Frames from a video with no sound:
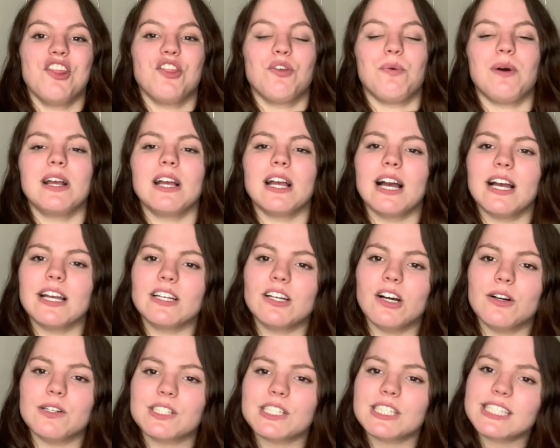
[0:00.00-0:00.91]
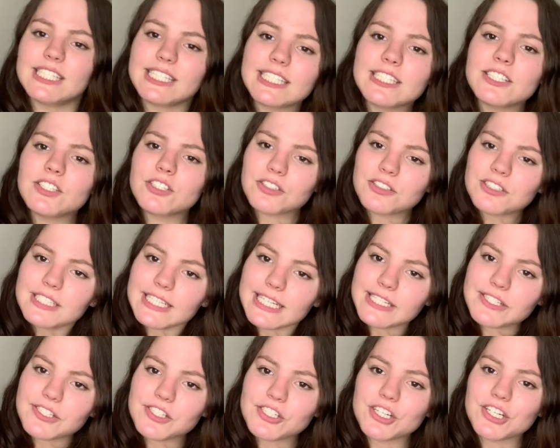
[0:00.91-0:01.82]
The one guy goes, "Is this your
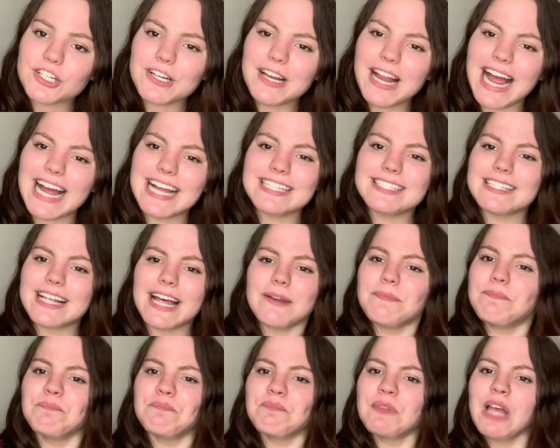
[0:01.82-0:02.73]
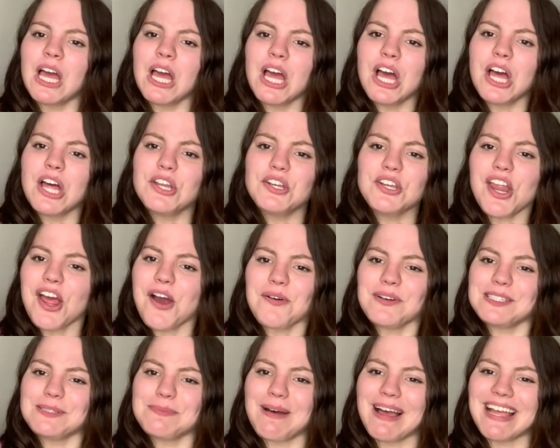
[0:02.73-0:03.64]
sister?" I said, "No,
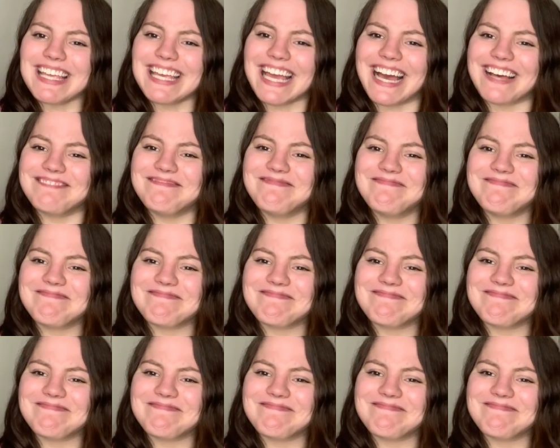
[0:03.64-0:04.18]
it's my kid."